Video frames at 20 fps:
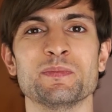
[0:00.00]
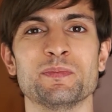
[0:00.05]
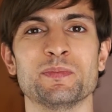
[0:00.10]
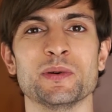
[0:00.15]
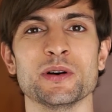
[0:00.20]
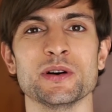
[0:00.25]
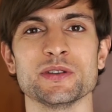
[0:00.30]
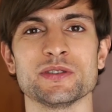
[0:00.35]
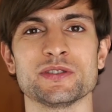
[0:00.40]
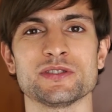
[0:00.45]

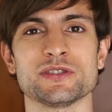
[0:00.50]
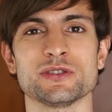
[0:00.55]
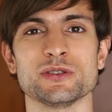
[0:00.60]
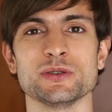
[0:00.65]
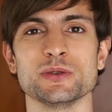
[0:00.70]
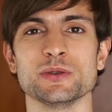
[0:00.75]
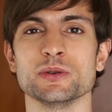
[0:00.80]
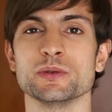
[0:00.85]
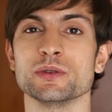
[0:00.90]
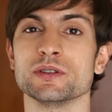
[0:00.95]
both
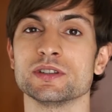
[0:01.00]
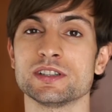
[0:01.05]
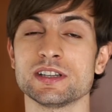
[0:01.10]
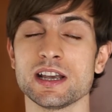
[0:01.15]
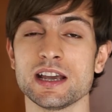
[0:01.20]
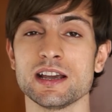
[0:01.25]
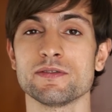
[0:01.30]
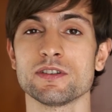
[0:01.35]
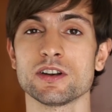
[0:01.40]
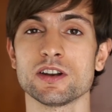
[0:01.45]
to
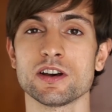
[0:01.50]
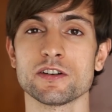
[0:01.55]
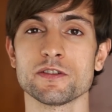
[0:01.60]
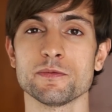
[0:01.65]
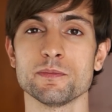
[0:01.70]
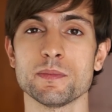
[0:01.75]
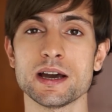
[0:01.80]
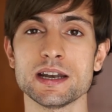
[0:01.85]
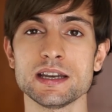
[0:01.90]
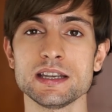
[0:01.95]
save a lot of
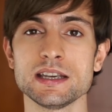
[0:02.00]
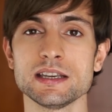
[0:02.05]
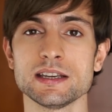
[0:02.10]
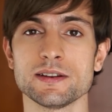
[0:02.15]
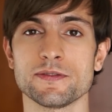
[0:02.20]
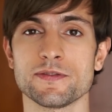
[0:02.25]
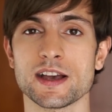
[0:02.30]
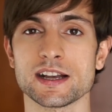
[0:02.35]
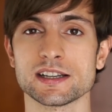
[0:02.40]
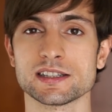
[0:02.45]
money
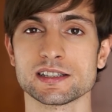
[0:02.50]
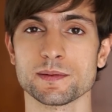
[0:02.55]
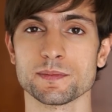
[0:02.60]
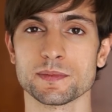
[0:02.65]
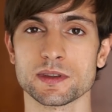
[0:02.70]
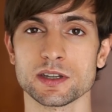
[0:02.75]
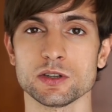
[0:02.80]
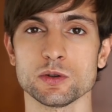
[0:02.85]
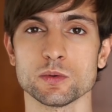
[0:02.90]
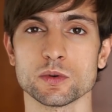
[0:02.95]
if that's
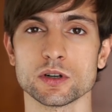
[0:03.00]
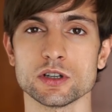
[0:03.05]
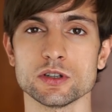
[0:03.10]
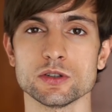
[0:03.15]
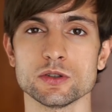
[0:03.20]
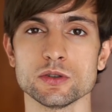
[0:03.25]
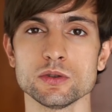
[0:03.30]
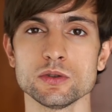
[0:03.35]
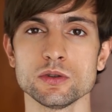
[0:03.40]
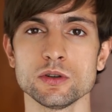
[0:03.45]
something you want to
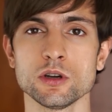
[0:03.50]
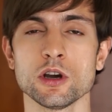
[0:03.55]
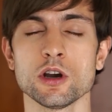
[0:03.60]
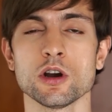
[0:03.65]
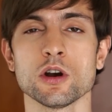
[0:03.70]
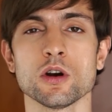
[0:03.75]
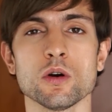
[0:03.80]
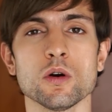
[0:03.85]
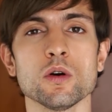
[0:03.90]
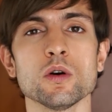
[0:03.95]
do,
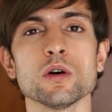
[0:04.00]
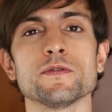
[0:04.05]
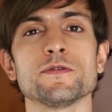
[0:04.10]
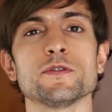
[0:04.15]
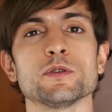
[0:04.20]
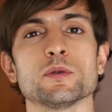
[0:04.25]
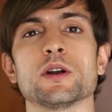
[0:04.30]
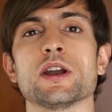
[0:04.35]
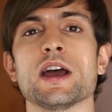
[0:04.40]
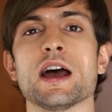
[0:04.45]
or if
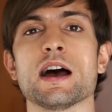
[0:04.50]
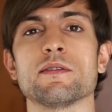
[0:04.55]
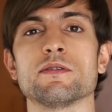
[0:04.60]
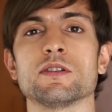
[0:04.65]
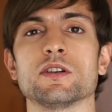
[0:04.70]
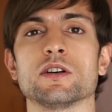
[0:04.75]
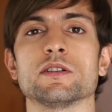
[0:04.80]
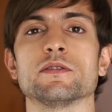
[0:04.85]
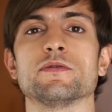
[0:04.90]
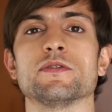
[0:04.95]
you want to have a
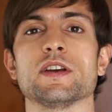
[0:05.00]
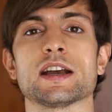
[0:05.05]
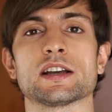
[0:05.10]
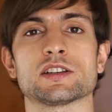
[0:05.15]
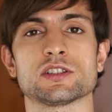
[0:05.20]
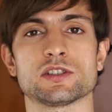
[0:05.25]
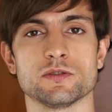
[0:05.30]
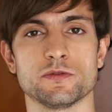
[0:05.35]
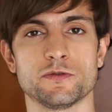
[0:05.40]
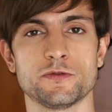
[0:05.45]
lot of
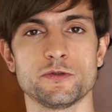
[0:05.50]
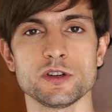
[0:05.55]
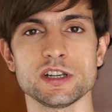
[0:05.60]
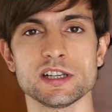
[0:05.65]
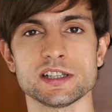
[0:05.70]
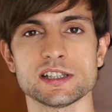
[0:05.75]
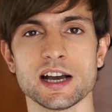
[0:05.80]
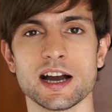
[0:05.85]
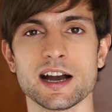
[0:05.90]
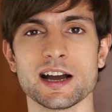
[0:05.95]
extra free
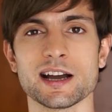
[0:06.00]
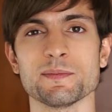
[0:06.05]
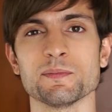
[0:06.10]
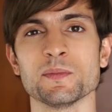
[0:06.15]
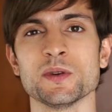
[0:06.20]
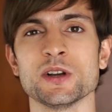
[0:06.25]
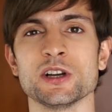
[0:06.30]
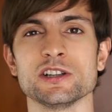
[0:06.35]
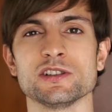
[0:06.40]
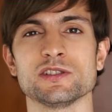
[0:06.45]
time
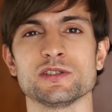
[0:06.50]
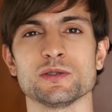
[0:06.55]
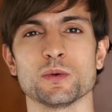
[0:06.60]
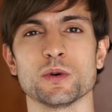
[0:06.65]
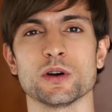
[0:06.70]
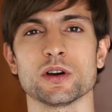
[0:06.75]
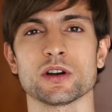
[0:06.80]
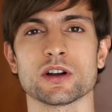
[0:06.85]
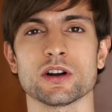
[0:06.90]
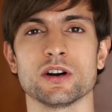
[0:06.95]
to
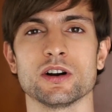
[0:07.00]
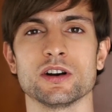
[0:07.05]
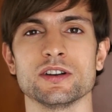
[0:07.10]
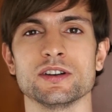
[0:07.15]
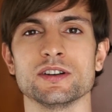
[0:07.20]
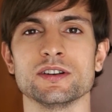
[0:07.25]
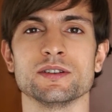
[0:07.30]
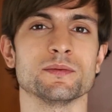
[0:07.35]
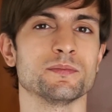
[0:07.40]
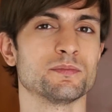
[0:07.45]
work
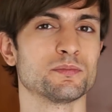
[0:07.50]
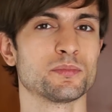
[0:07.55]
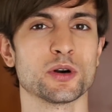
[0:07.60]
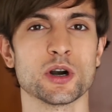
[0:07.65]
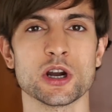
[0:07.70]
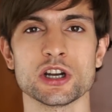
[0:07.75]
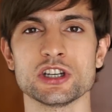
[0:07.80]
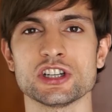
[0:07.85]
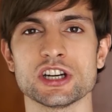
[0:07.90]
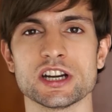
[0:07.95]
on
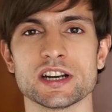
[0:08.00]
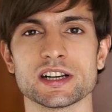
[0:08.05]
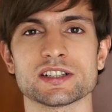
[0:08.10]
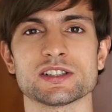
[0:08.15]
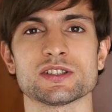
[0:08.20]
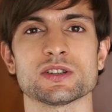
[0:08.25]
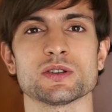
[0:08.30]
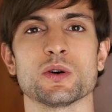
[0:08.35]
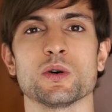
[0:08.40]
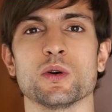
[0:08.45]

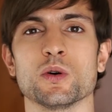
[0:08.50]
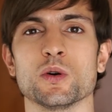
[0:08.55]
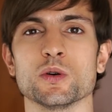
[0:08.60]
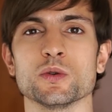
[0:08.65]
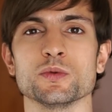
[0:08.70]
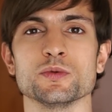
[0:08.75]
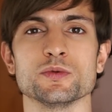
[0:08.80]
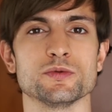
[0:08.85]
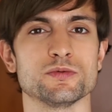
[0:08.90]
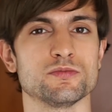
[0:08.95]
projects
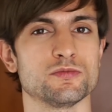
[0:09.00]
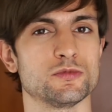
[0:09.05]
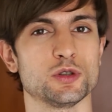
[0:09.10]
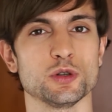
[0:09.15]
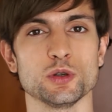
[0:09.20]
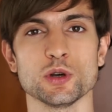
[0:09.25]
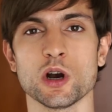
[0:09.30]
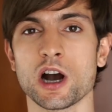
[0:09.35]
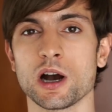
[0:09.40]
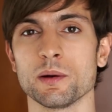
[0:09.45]
or
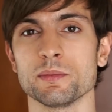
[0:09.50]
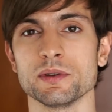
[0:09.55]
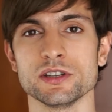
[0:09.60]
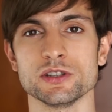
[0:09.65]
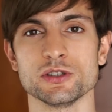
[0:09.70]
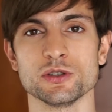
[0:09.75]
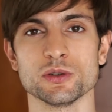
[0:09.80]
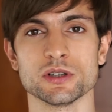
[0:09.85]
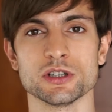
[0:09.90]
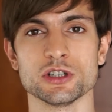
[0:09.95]
do
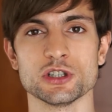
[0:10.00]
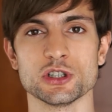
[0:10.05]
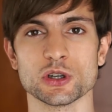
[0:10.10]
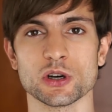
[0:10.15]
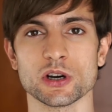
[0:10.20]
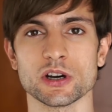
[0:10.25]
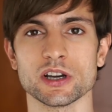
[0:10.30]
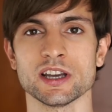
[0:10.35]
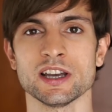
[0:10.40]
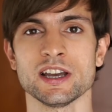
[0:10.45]
hobbies you
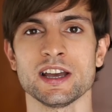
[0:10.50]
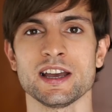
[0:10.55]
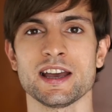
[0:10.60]
enjoy